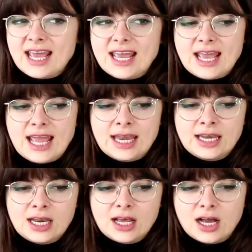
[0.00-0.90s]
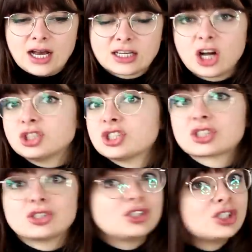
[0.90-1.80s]
in conscious
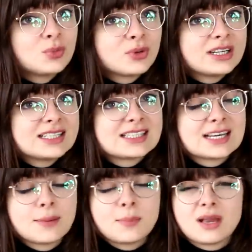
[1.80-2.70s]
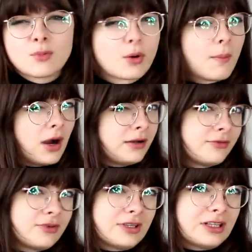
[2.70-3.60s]
consumerism, being more
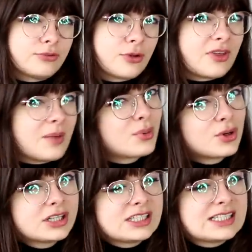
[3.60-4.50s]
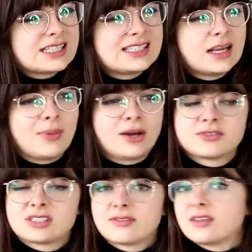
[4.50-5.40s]
mindful of what they purchase, the amount of
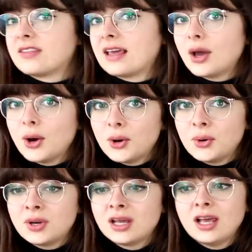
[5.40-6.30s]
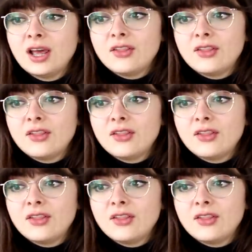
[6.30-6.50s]
stuff that they own,